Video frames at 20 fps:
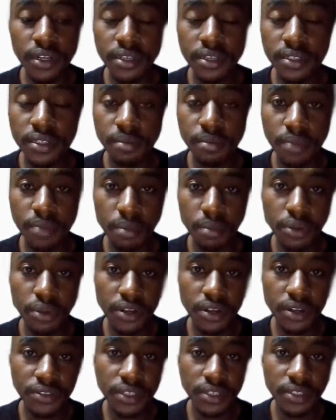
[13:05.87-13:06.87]
My
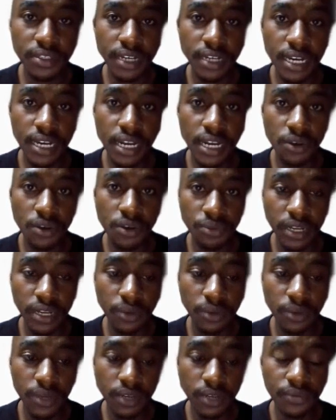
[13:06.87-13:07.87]
bonuses are already waiting
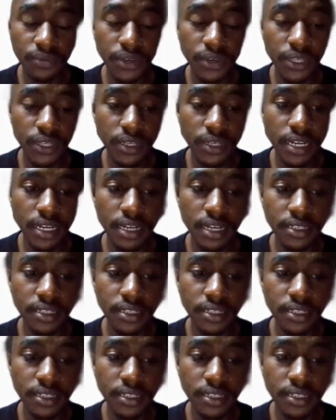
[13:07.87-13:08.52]
for you guys.